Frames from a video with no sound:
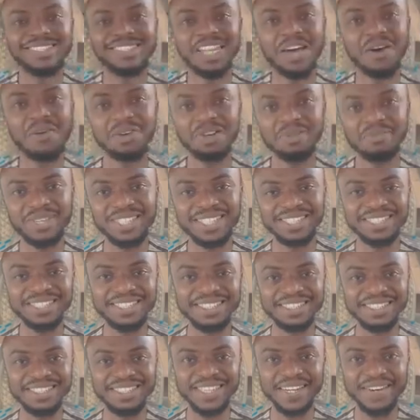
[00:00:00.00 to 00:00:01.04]
That wouldn't be too
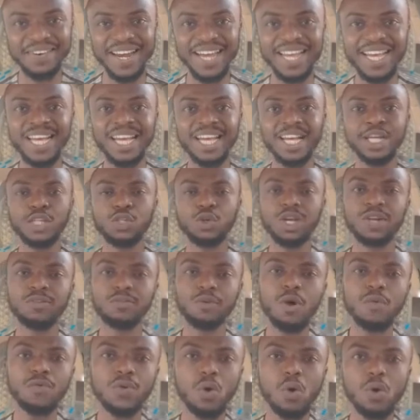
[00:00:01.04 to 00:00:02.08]
good. All right, so
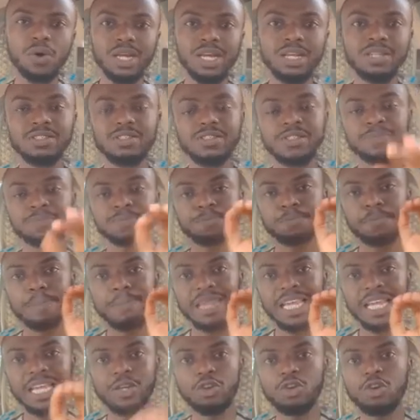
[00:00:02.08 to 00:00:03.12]
involve your audience
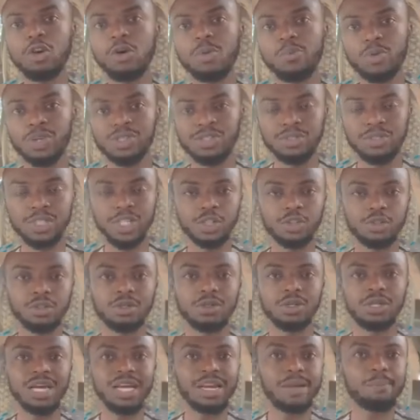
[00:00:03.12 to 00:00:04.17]
in your
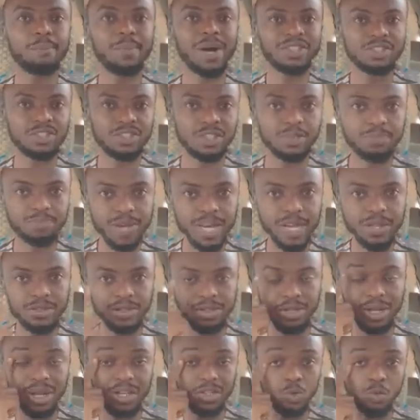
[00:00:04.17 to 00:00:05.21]
presentation. Let them
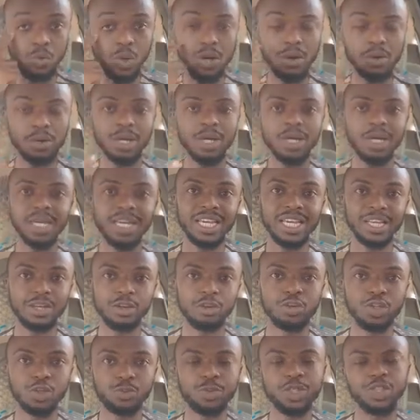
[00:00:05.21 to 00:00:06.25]
participate as well in
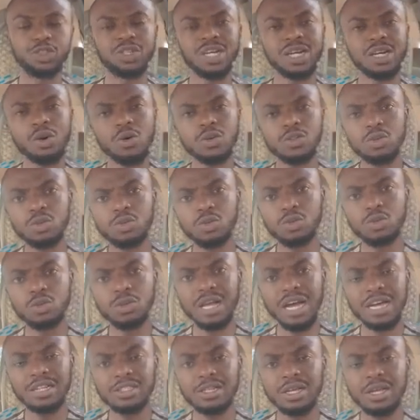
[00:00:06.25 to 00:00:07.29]
your speech. You can also do
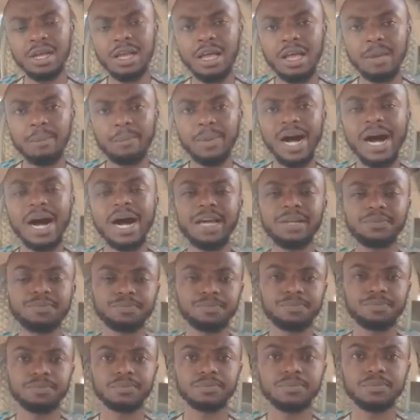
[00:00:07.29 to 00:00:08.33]
that by
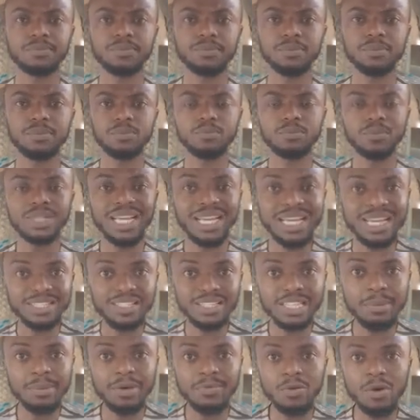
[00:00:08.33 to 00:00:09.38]

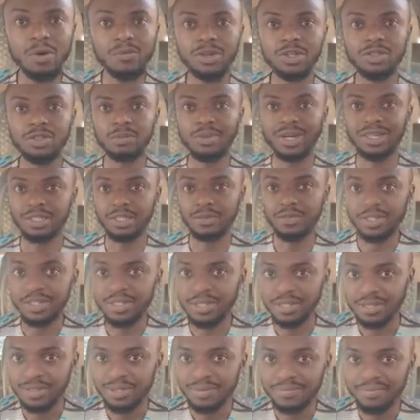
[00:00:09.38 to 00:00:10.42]
getting them involved in some
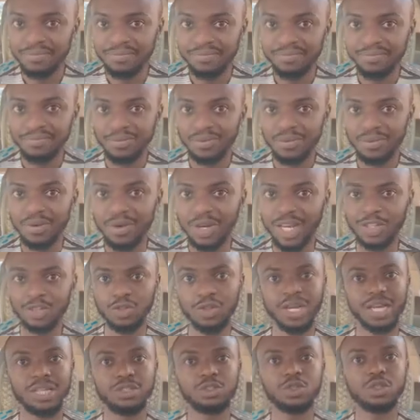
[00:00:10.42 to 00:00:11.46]
activities. Okay,
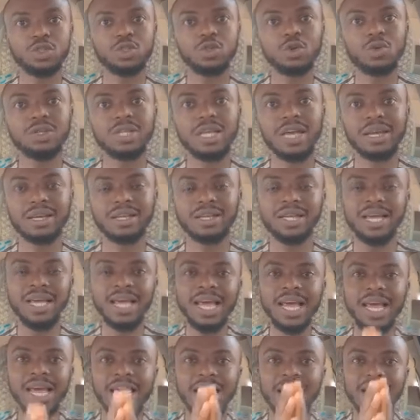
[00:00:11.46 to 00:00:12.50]
so you can just go there
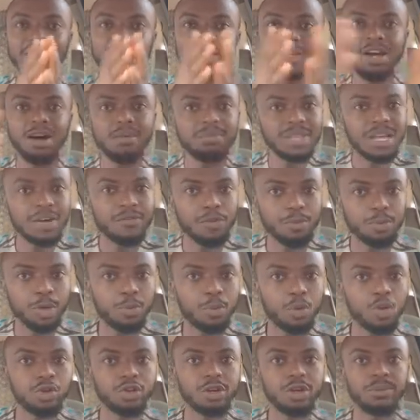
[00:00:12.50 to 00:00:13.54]
and come down from your
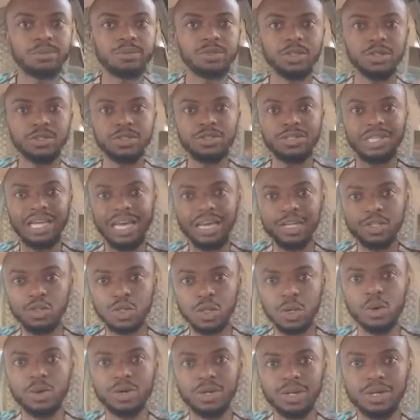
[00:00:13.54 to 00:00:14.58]
podium, just get into
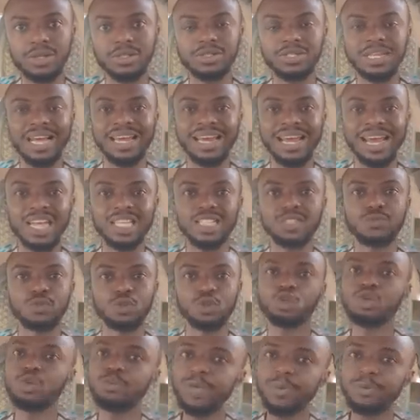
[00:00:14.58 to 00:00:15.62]
the audience and ask for
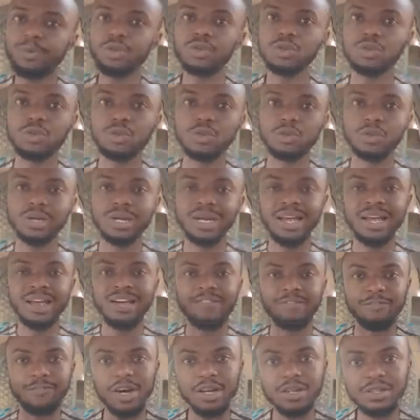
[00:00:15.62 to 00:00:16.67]
2 people to
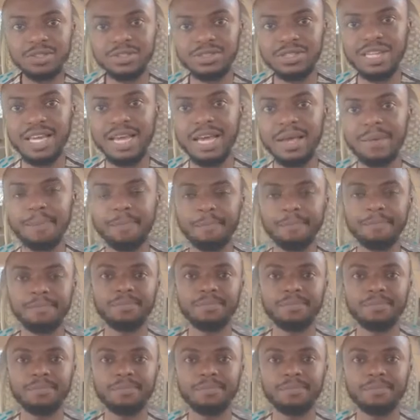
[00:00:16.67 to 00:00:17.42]
volunteer